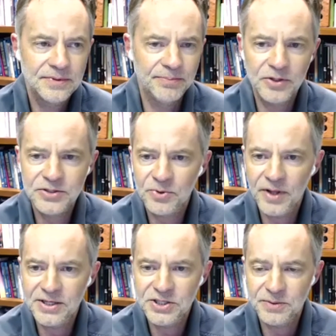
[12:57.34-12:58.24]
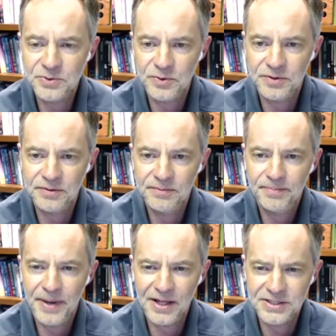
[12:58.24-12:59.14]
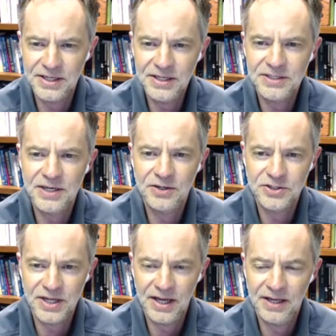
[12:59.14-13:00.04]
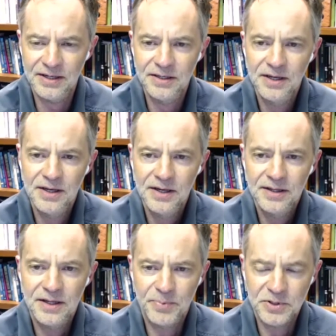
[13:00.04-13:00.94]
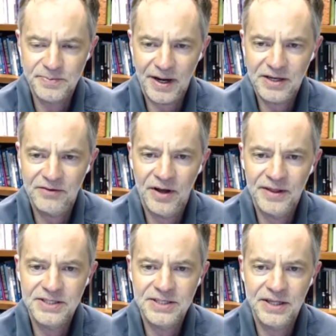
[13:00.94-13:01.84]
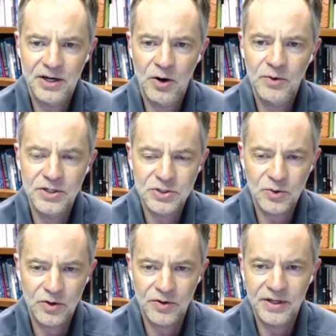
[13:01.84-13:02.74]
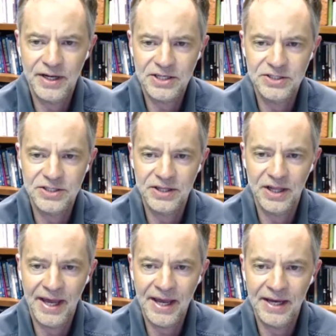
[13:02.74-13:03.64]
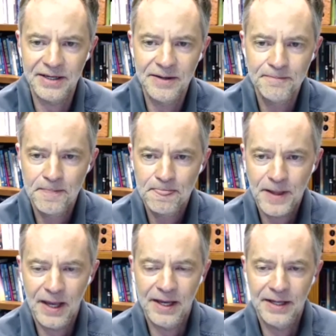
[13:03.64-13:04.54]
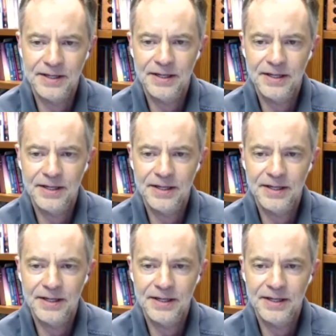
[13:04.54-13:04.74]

build some relationships with Palestinians and understand their perspective on this and their own historical connection to the land. And,